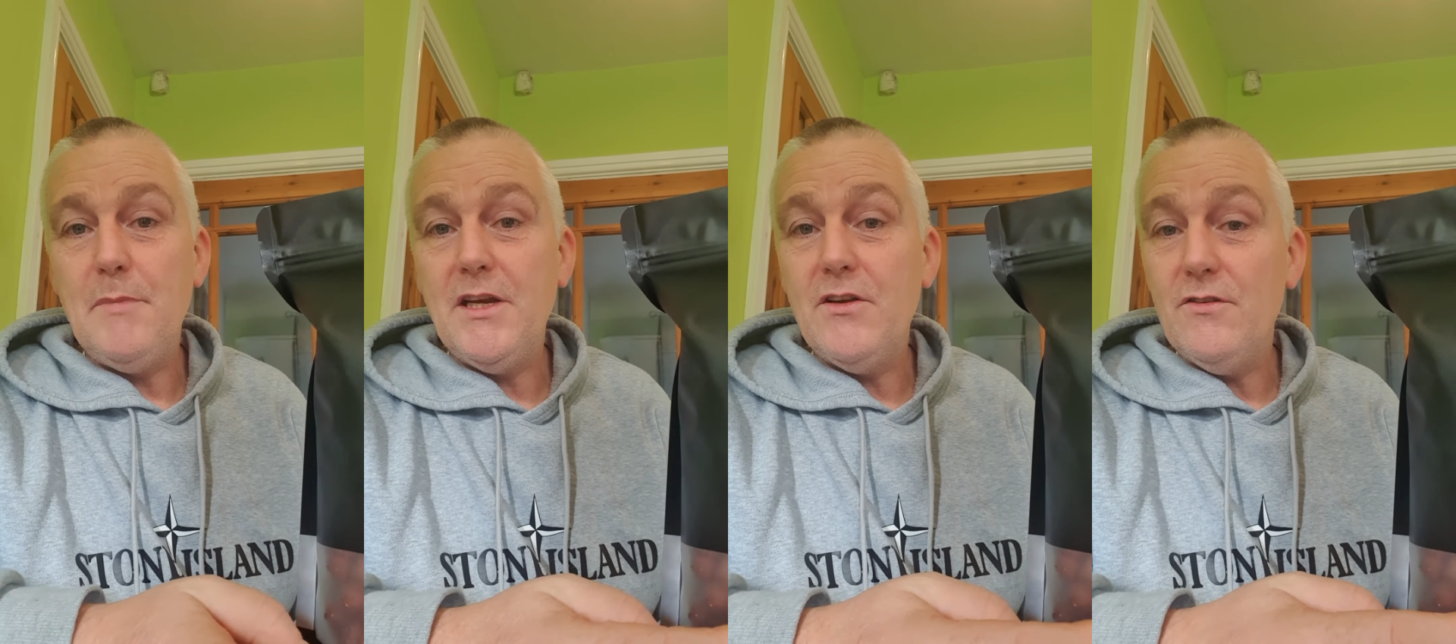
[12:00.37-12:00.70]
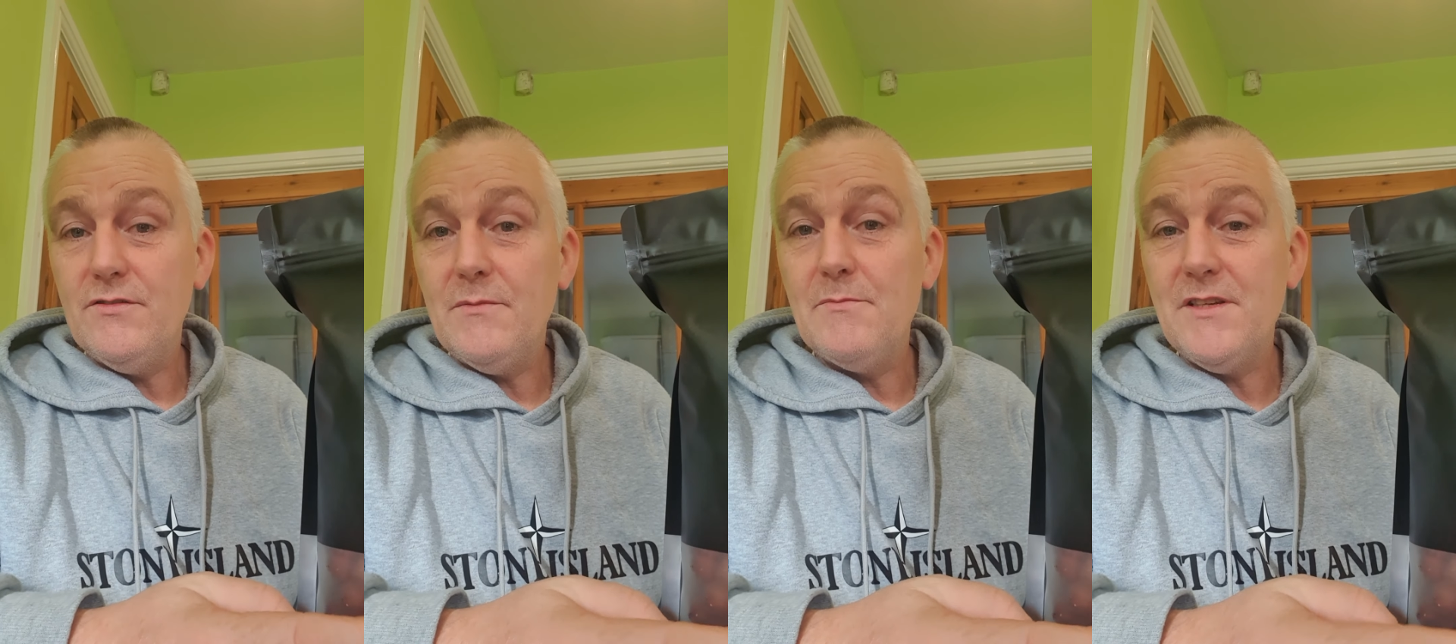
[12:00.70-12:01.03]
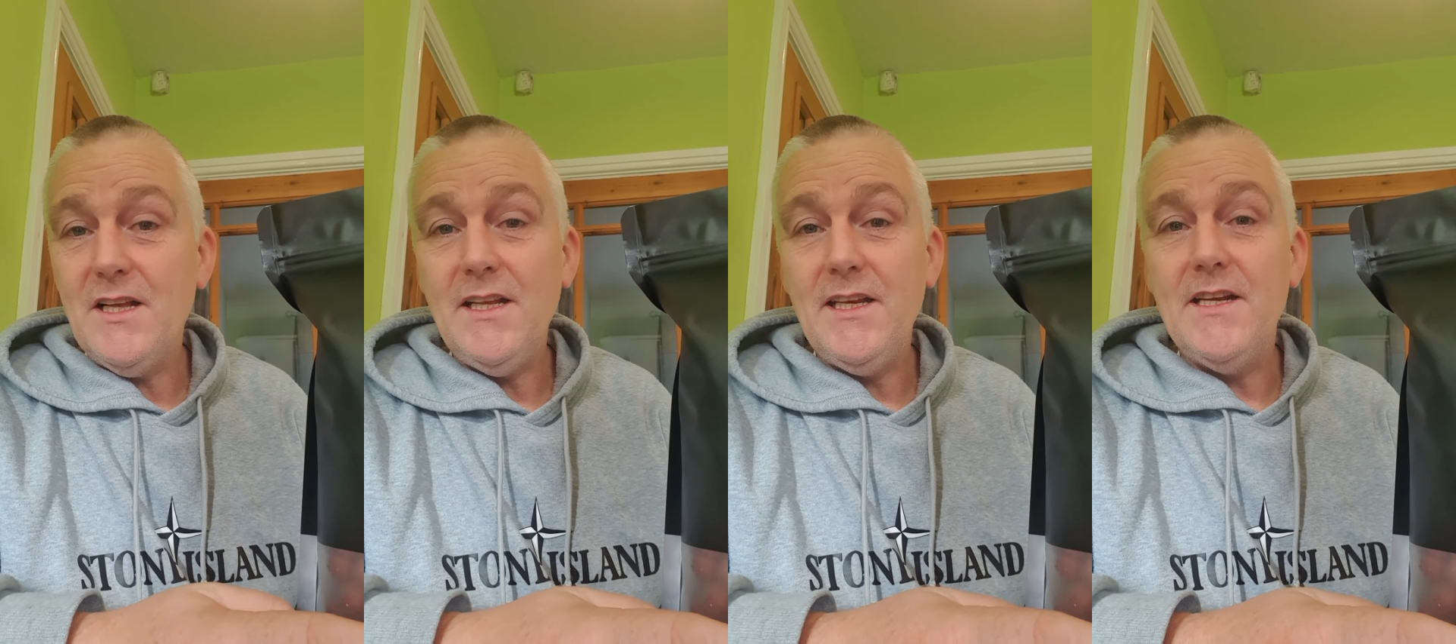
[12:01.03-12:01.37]
because I'm
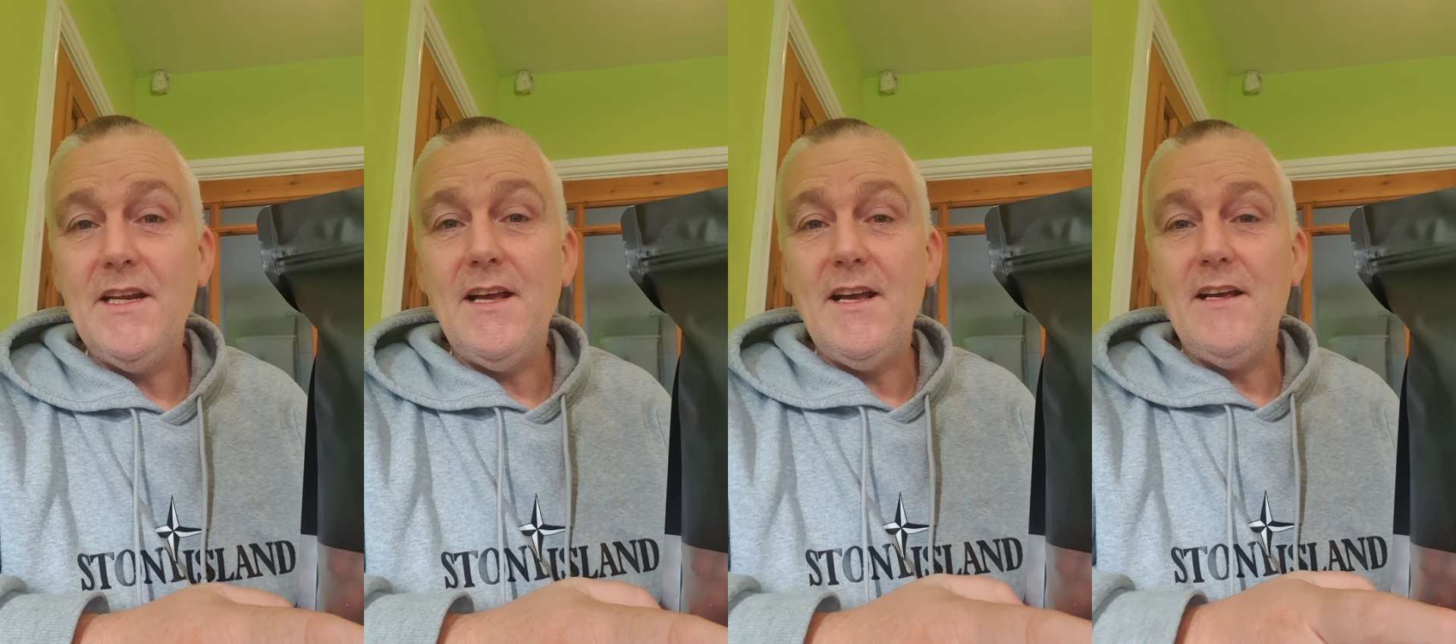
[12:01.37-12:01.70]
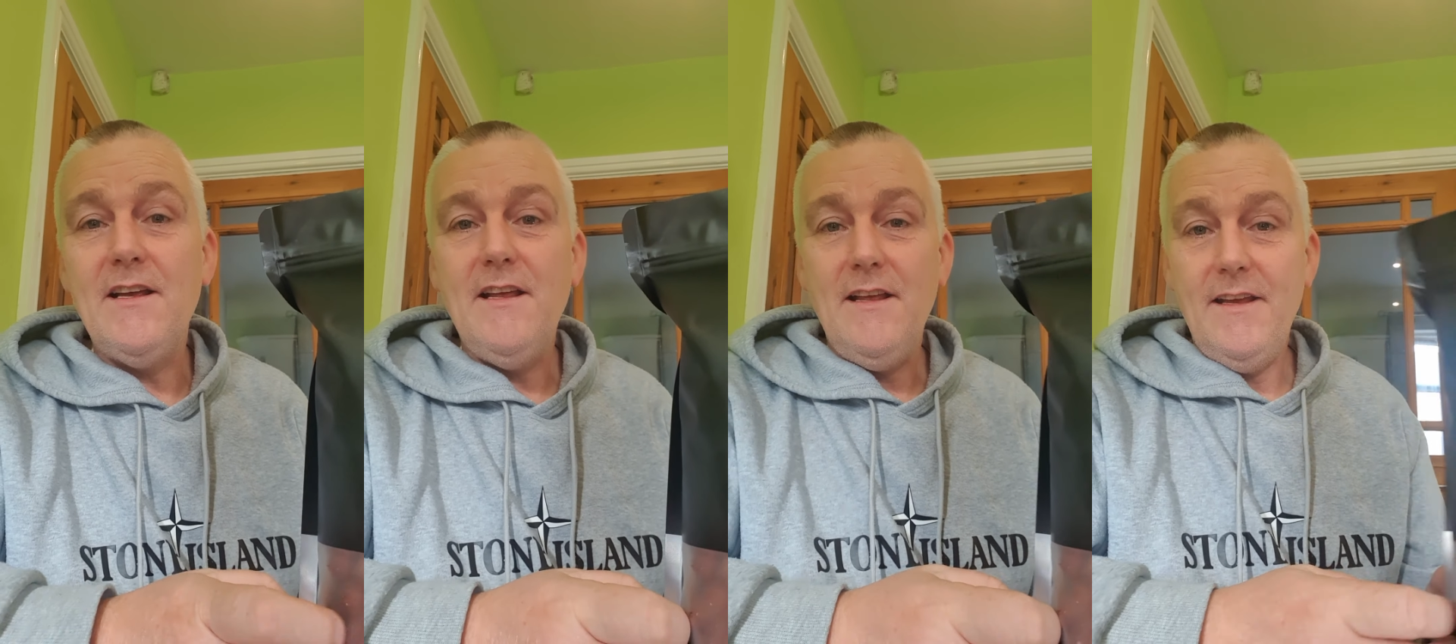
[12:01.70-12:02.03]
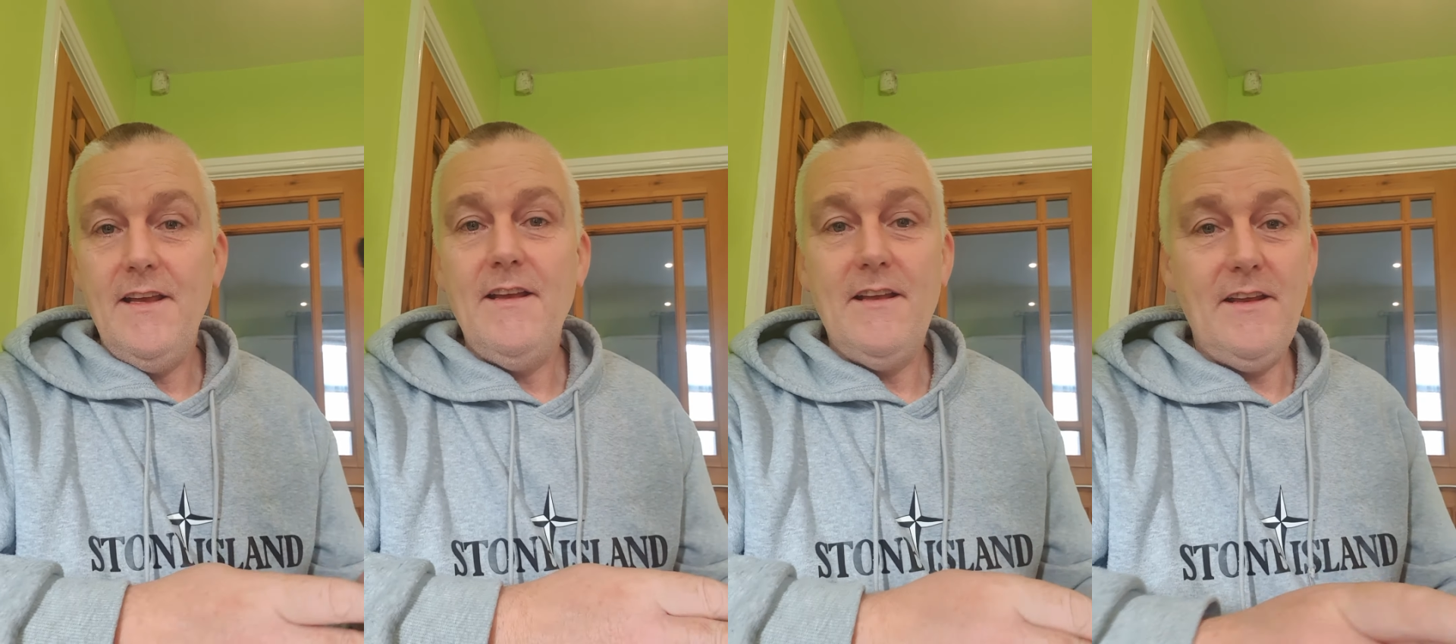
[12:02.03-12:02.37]
telling you now,
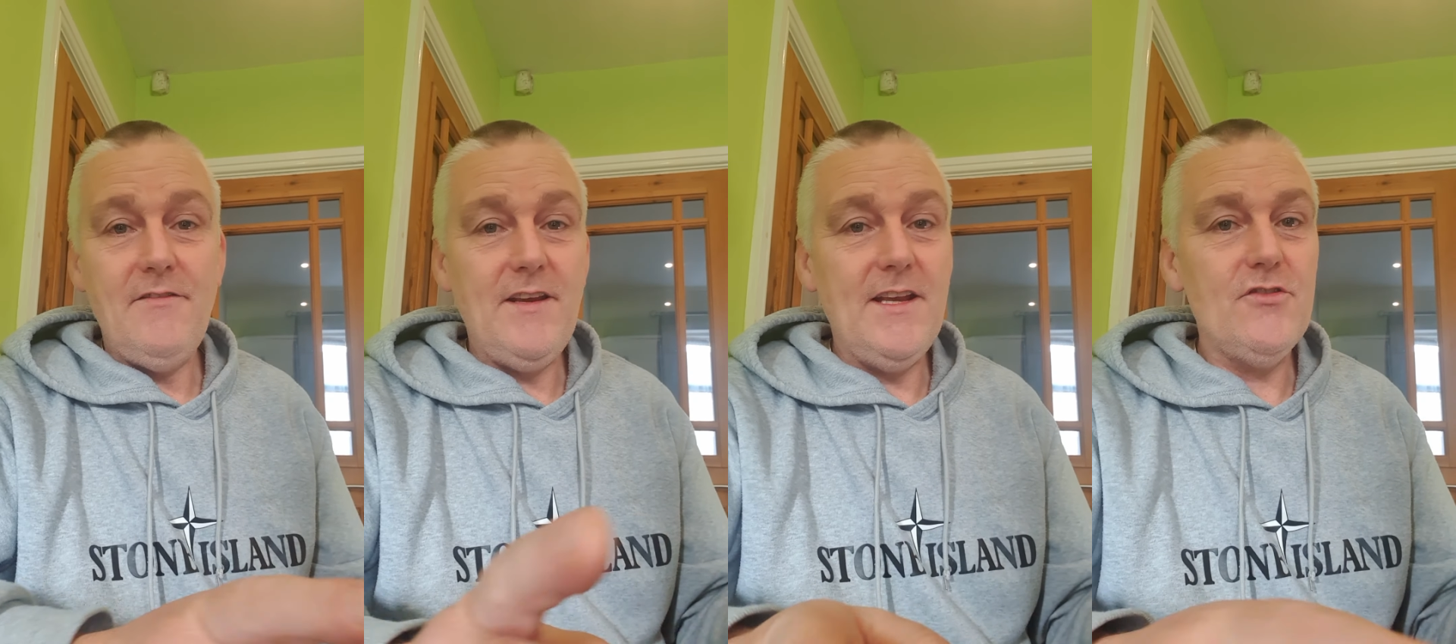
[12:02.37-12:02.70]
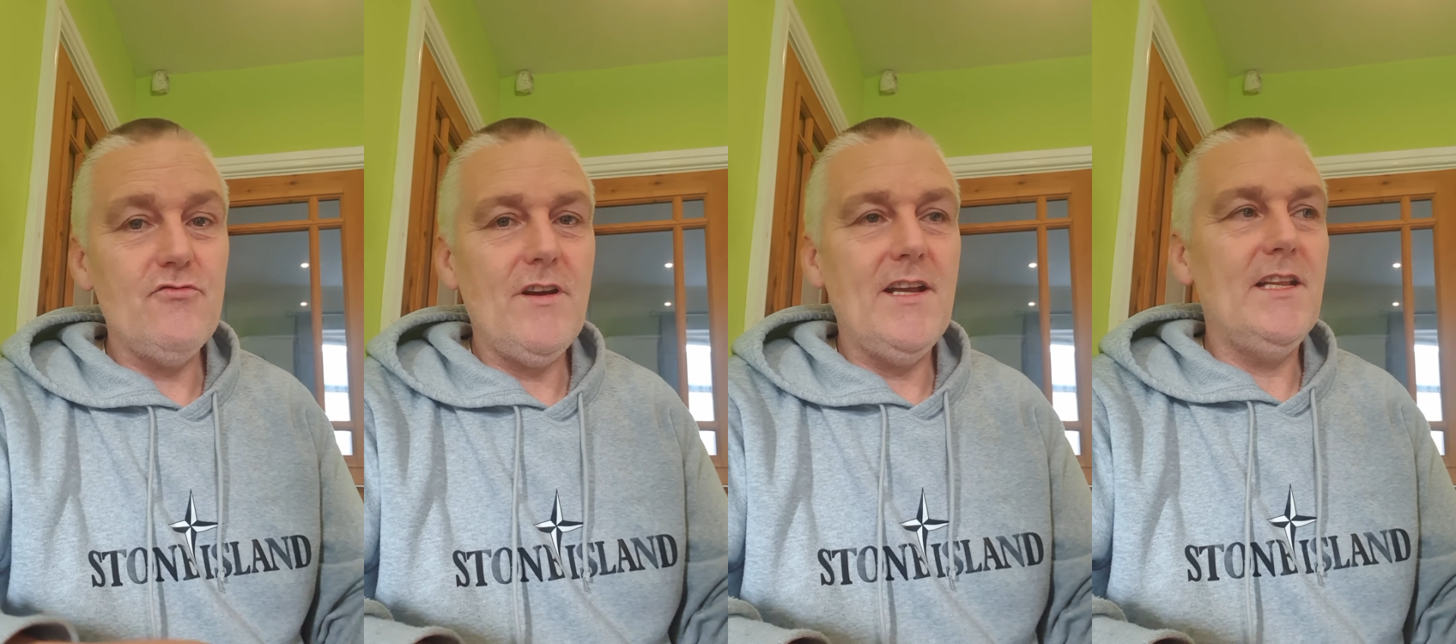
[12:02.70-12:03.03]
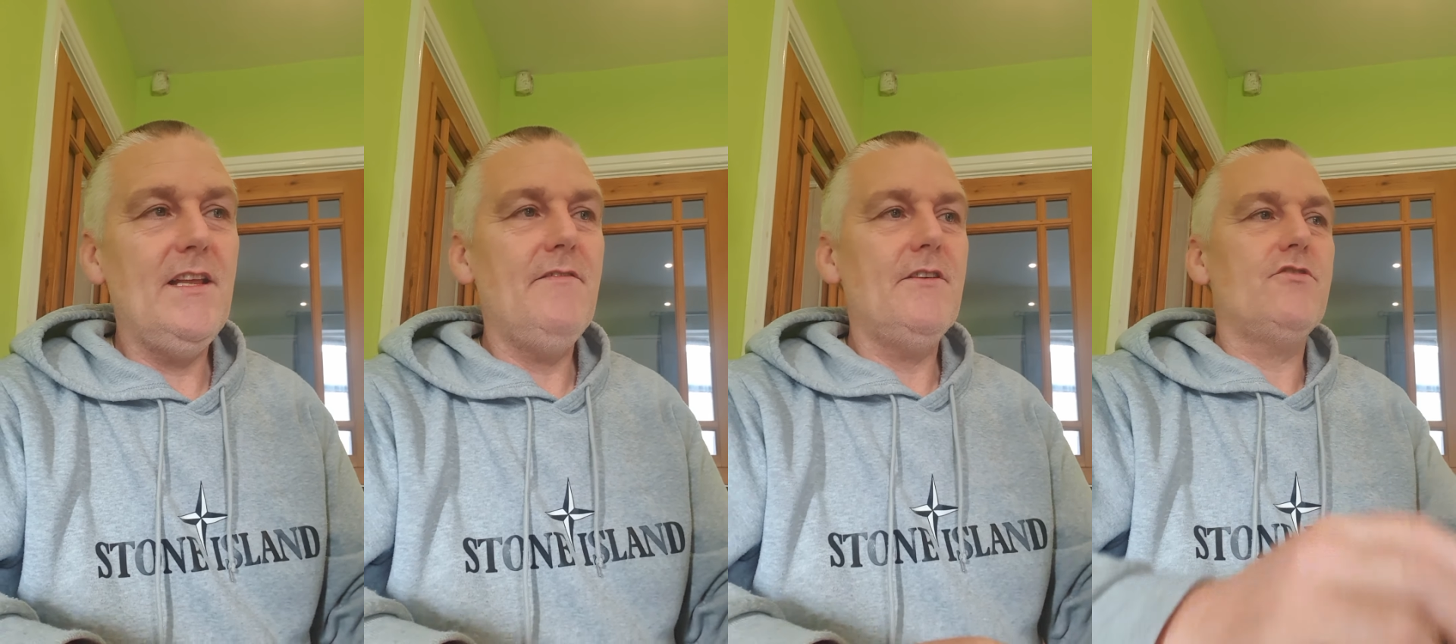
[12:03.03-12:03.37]
if you ain't tried
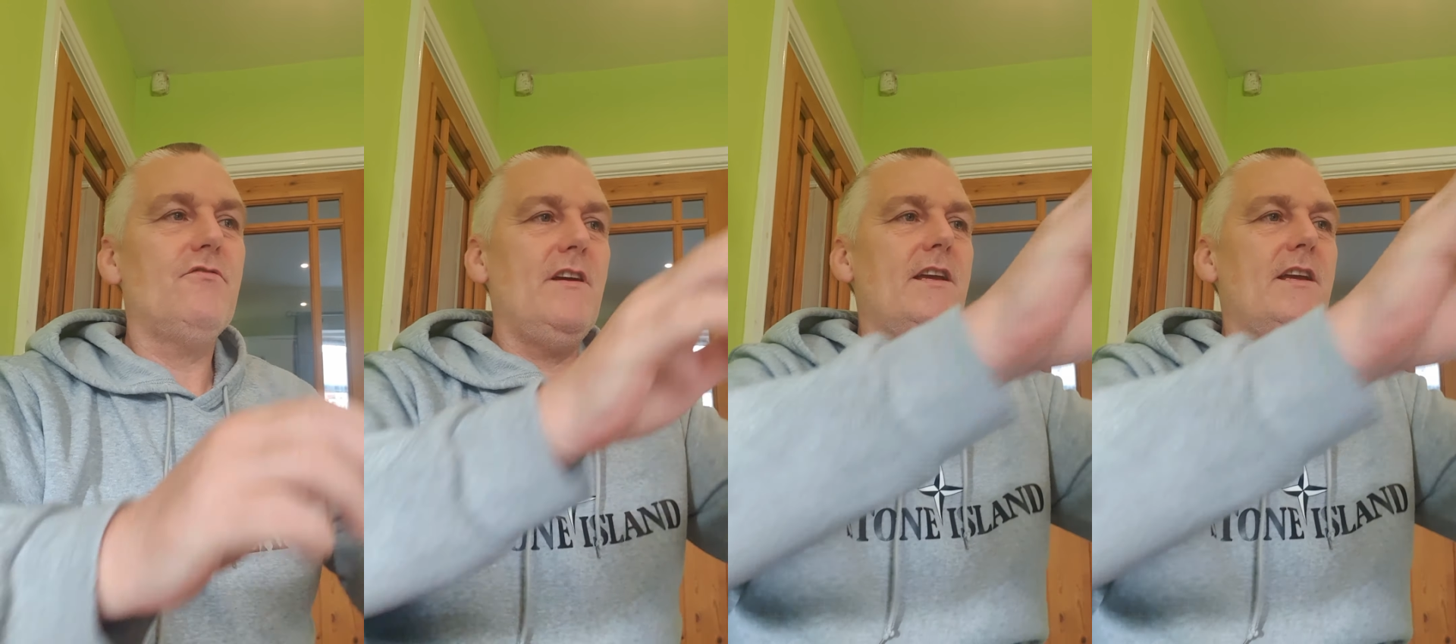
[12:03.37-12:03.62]
liver, try